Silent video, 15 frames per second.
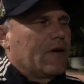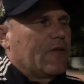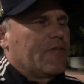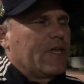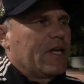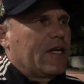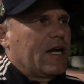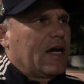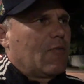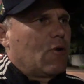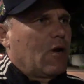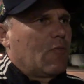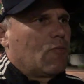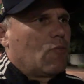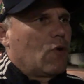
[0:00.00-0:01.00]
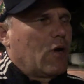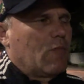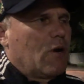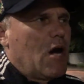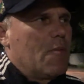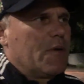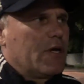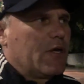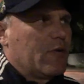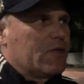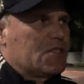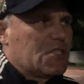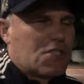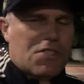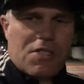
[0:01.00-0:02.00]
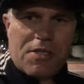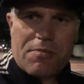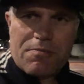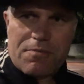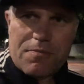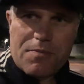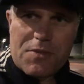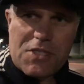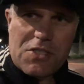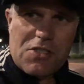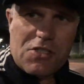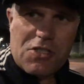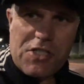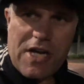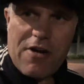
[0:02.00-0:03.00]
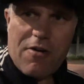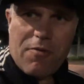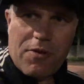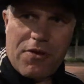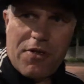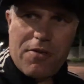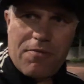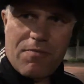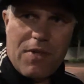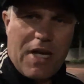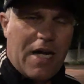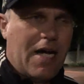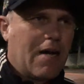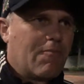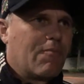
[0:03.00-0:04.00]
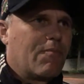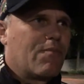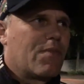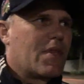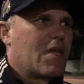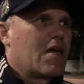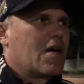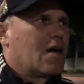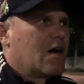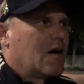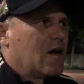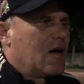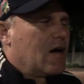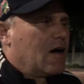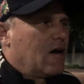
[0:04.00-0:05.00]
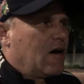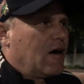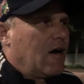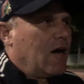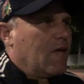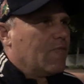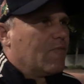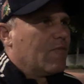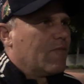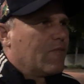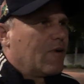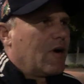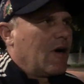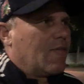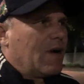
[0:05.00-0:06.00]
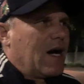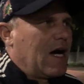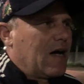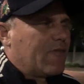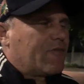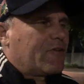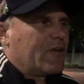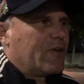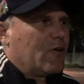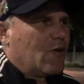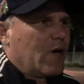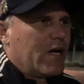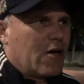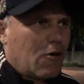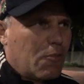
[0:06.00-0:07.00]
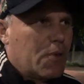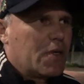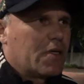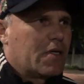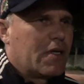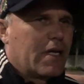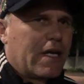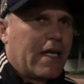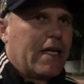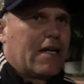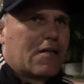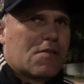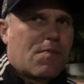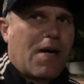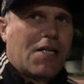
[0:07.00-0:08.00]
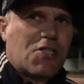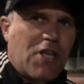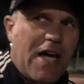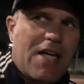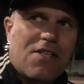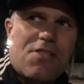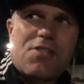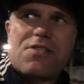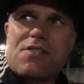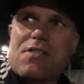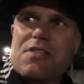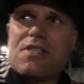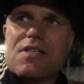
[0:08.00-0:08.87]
think what I'm hoping to do is just to share it with you. I'm after your help in as much as